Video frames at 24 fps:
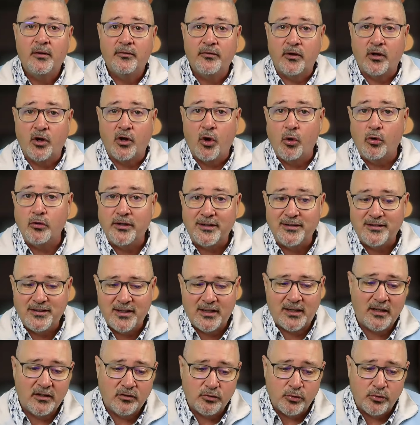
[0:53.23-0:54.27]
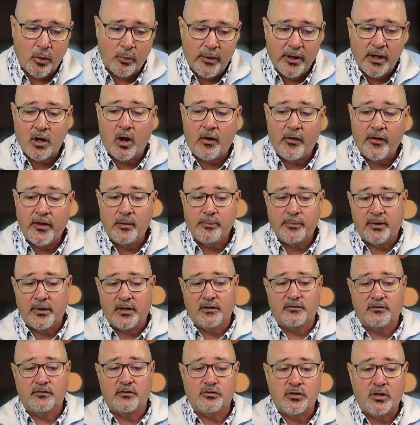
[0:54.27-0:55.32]
the golden tickets, what we call it, but
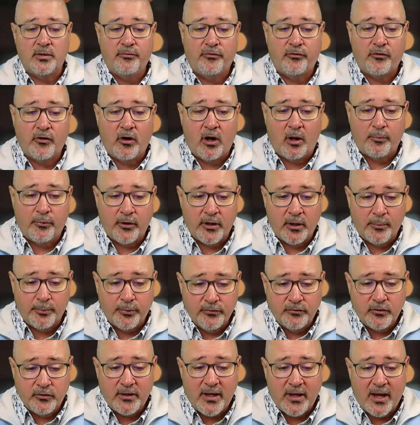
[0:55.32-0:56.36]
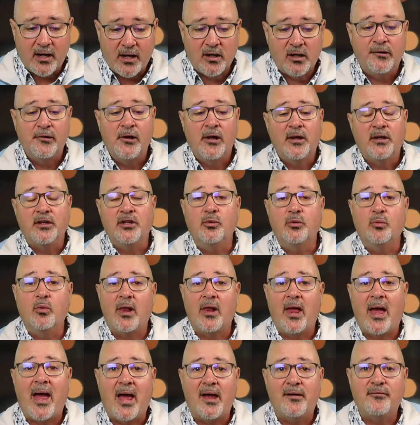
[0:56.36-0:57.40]
it's the Dream for All pre-approval letter. You will
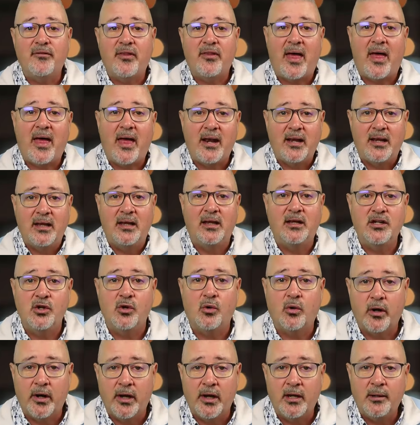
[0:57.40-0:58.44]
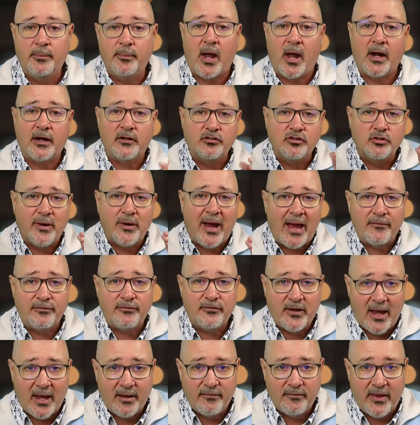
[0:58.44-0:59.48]
have that in your inbox. You have
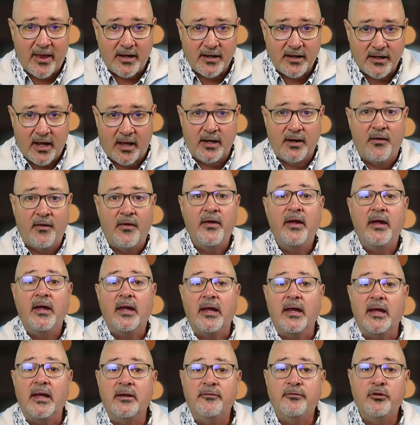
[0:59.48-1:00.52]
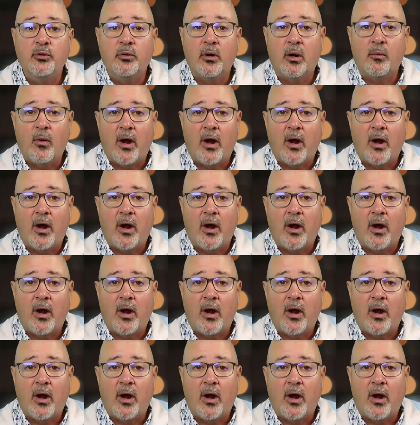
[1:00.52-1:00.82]
to have that done. If you are